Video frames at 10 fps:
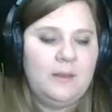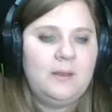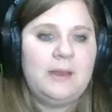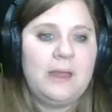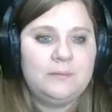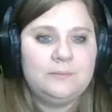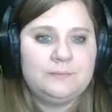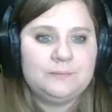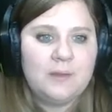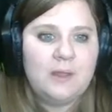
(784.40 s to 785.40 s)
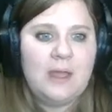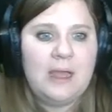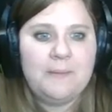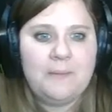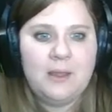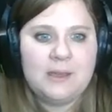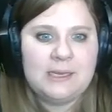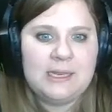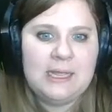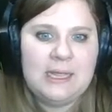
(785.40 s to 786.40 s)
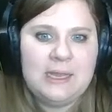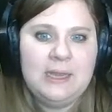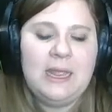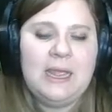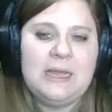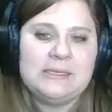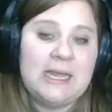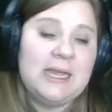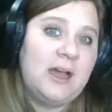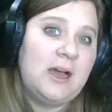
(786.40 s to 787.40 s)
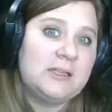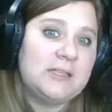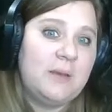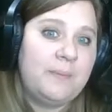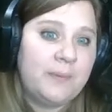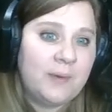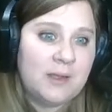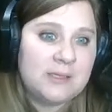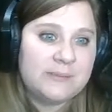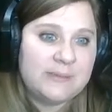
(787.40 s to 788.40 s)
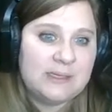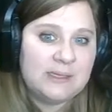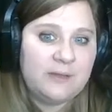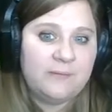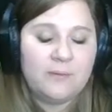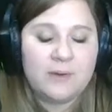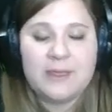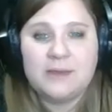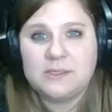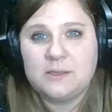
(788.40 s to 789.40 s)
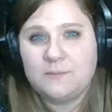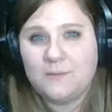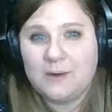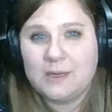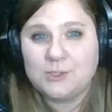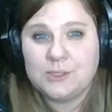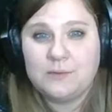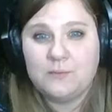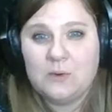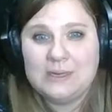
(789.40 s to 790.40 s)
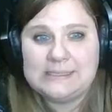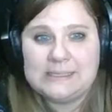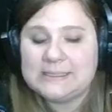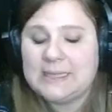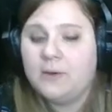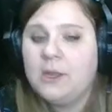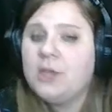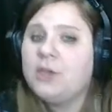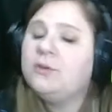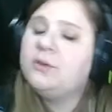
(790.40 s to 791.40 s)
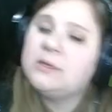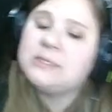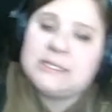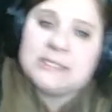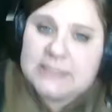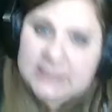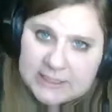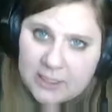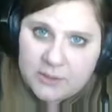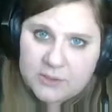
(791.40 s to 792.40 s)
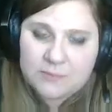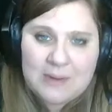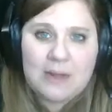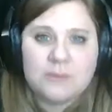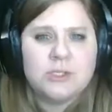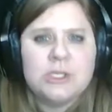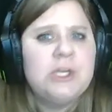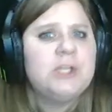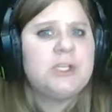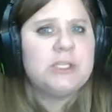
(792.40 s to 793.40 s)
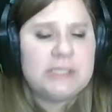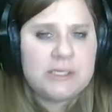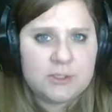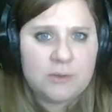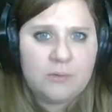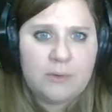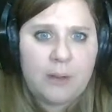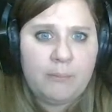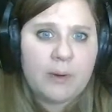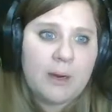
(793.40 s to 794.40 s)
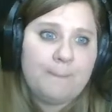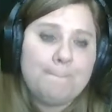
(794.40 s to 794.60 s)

Now, I plugged it in, and I got approximately 4,446. Now, you'll notice that this didn't tell you to round to the nearest whole number,